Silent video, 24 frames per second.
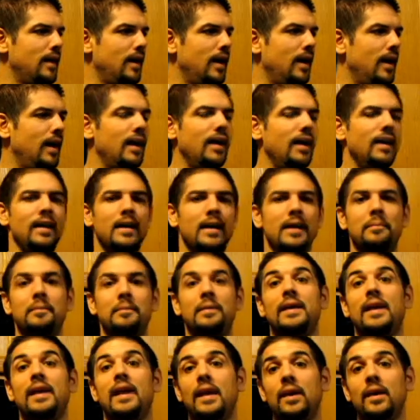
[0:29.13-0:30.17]
I am
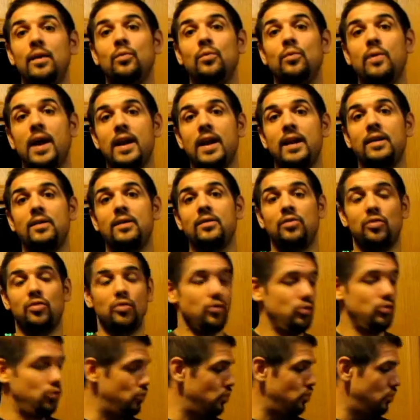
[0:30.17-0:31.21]
getting ready
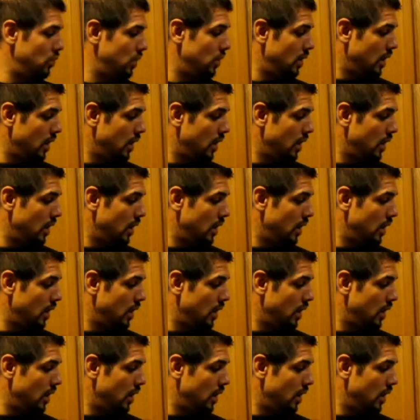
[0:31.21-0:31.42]
to